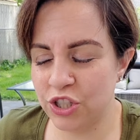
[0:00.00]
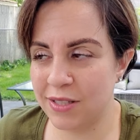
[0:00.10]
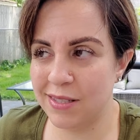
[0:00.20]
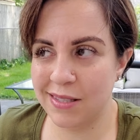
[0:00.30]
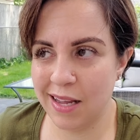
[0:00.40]

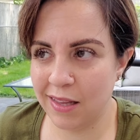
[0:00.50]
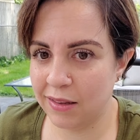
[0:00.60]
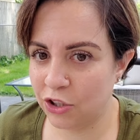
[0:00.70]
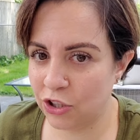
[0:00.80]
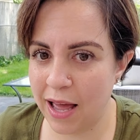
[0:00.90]
just to say
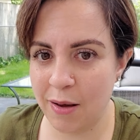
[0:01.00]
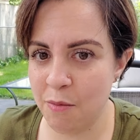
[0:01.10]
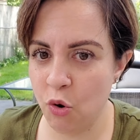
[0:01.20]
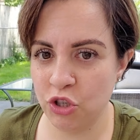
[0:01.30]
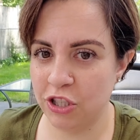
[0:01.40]
that they're not
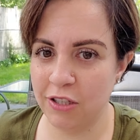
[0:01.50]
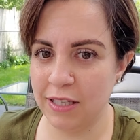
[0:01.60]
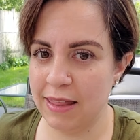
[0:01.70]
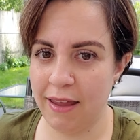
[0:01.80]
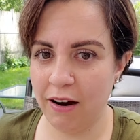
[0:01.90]

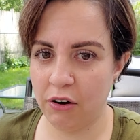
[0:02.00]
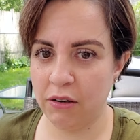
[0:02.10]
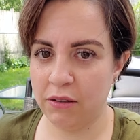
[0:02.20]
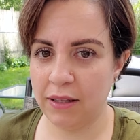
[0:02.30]
emotionally there.